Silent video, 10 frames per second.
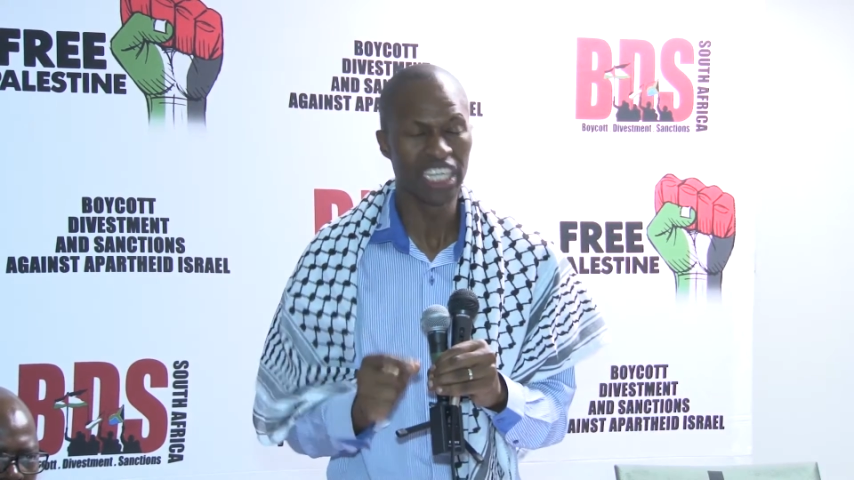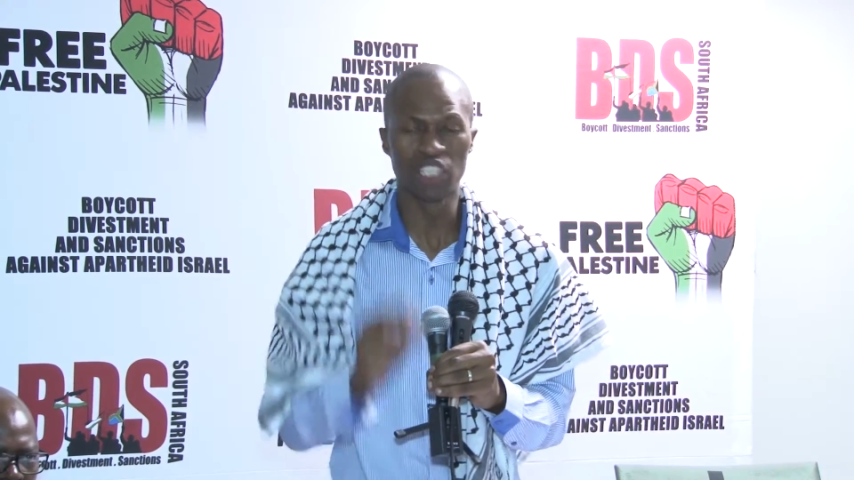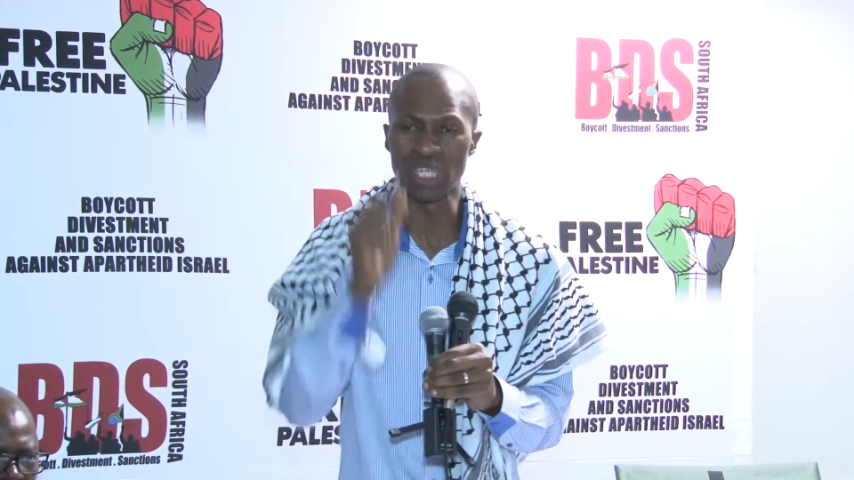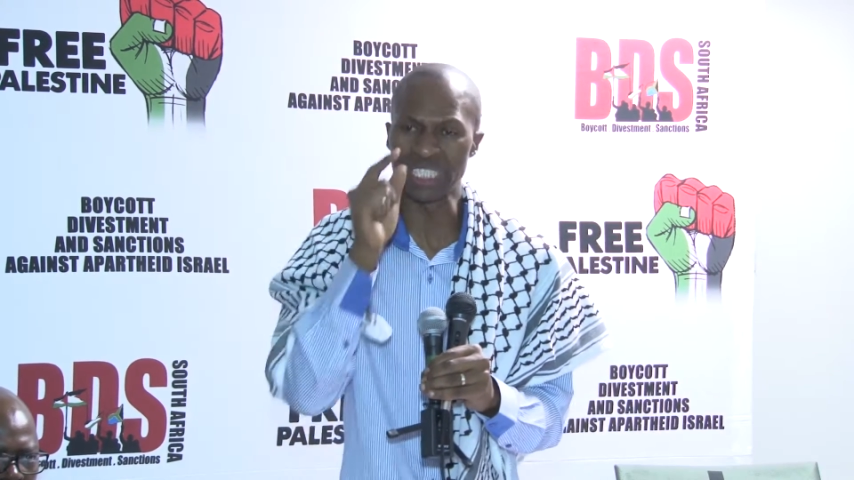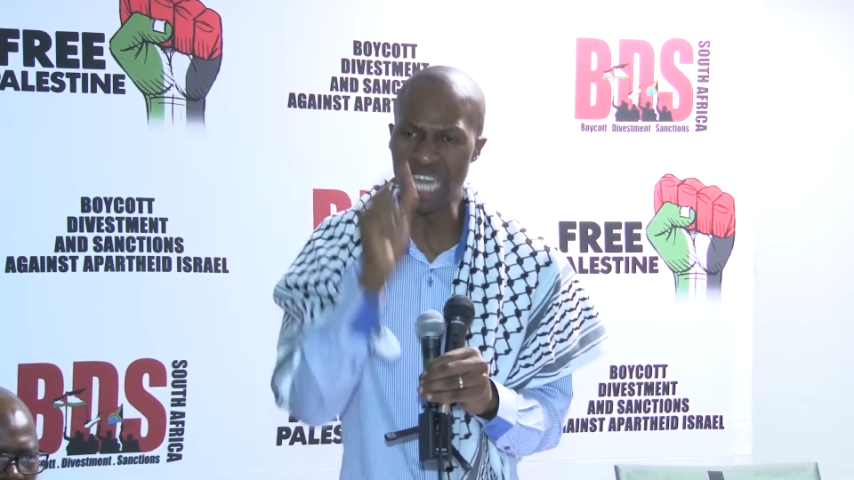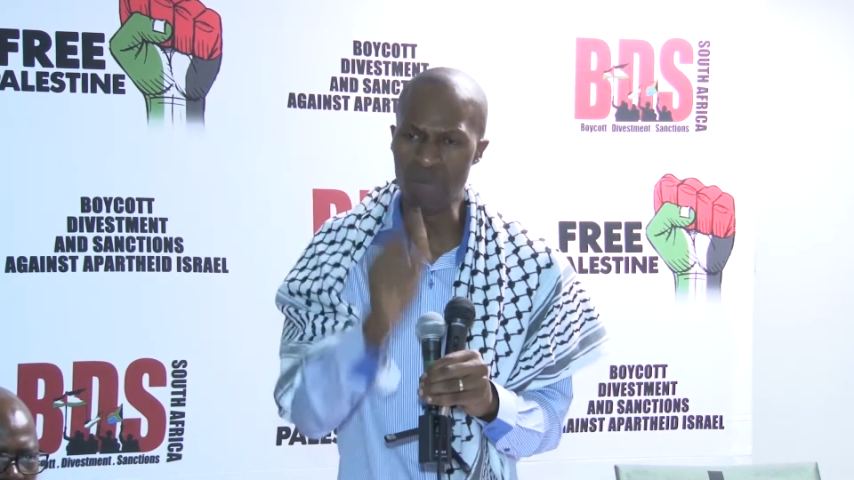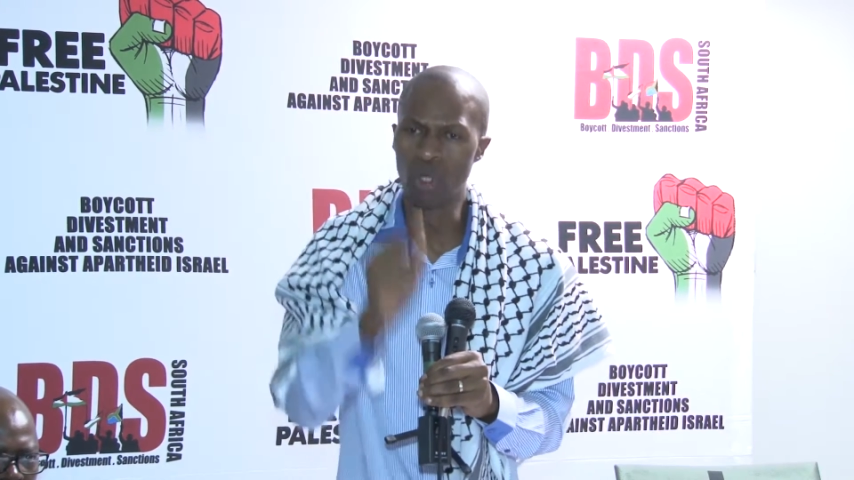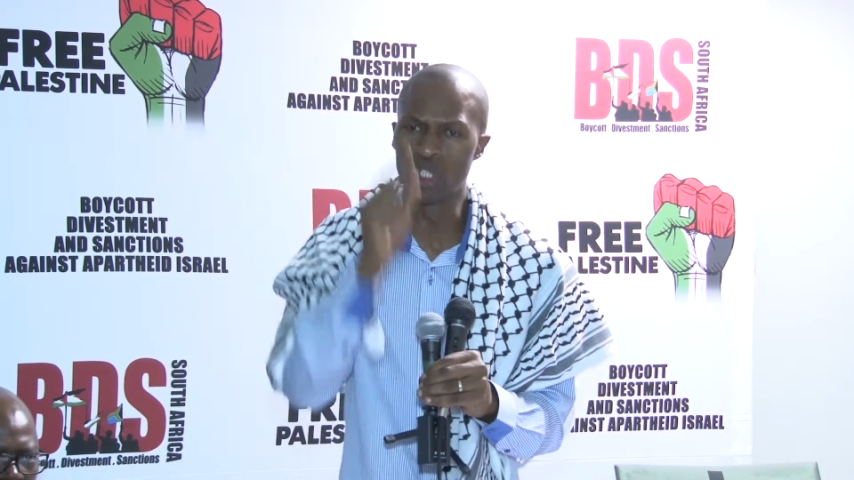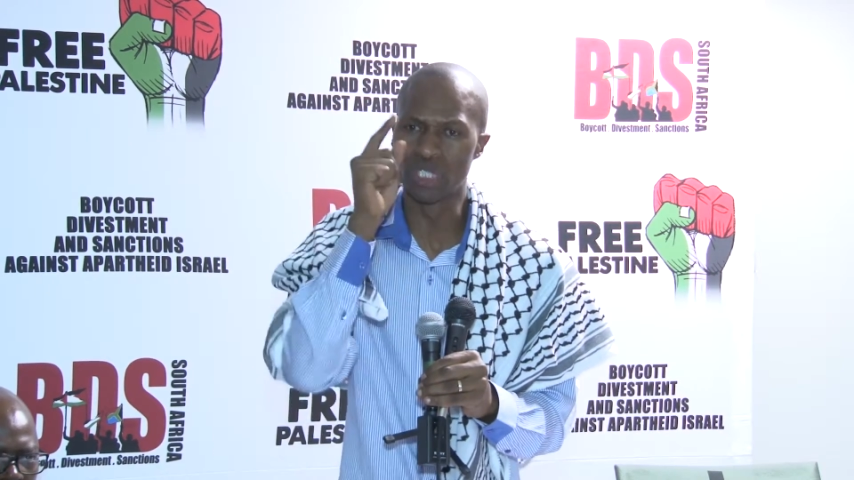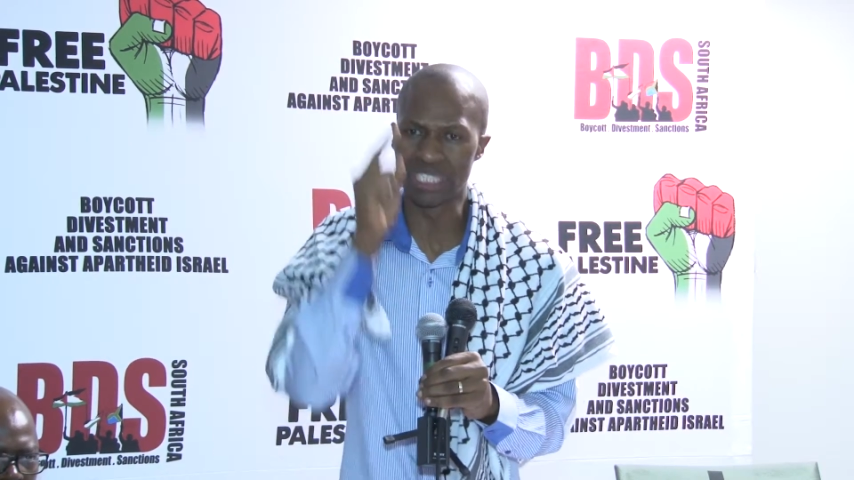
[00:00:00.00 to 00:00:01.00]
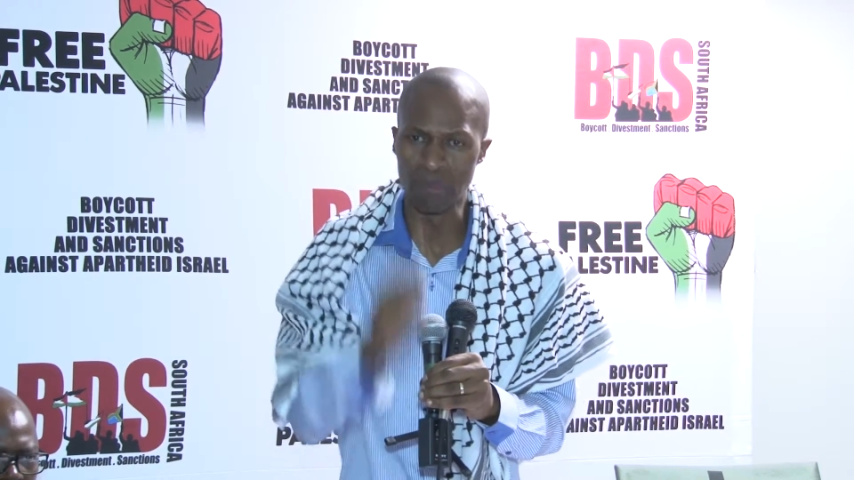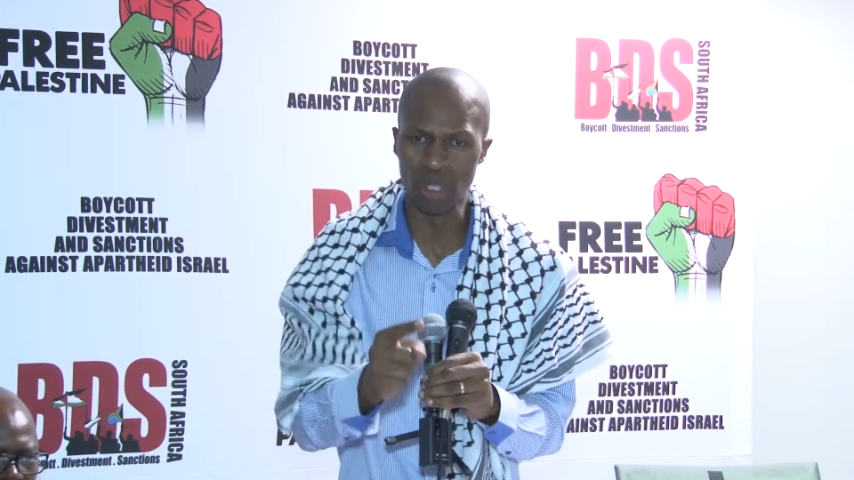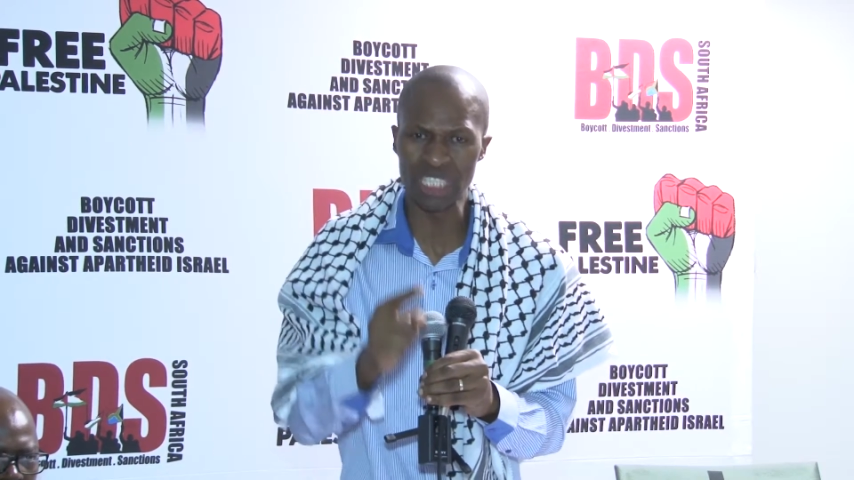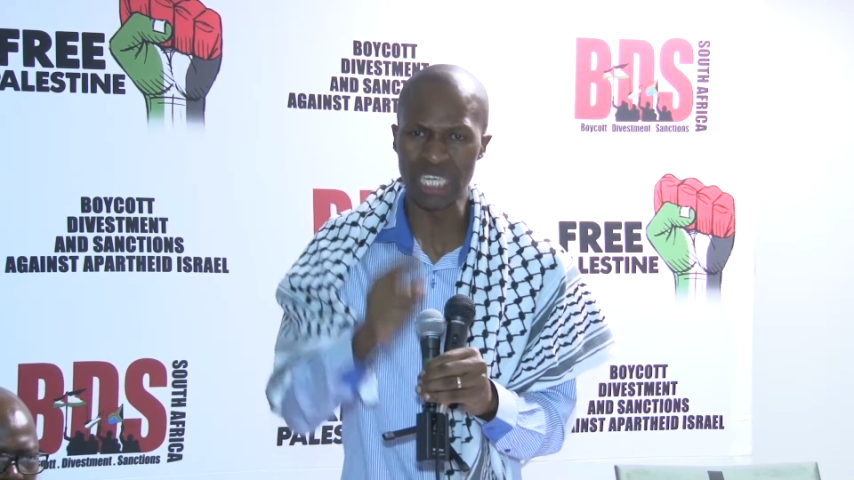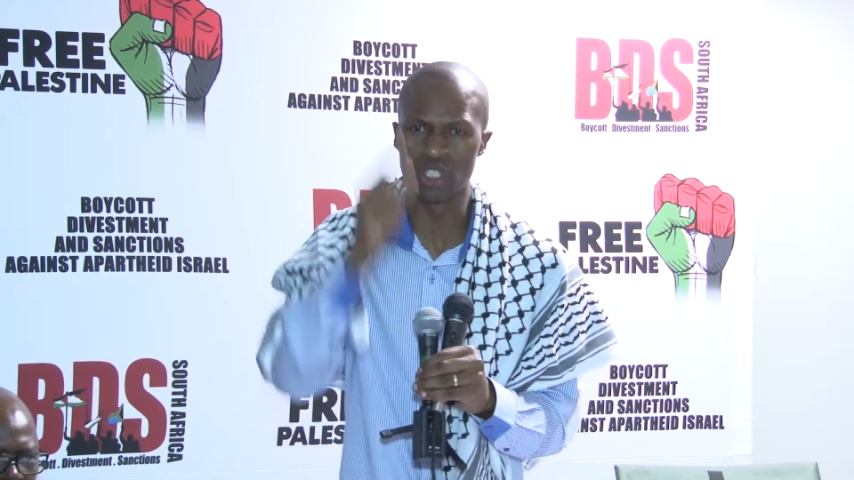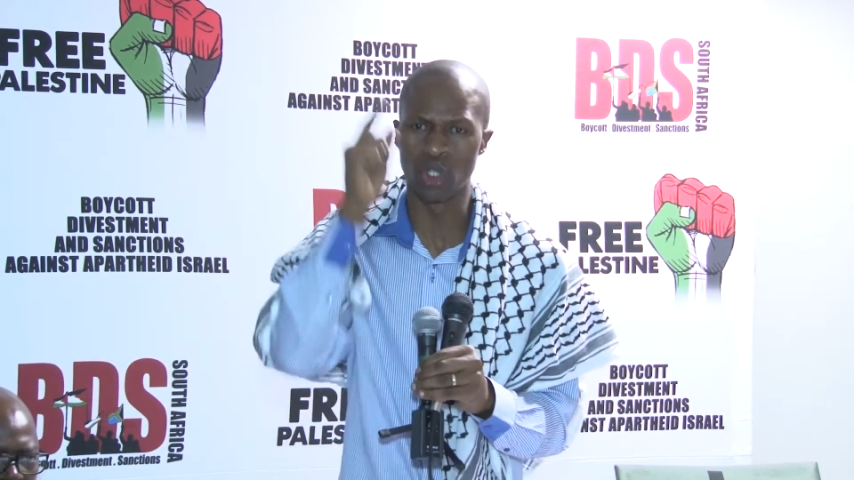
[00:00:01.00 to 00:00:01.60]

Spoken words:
it was able to demonstrate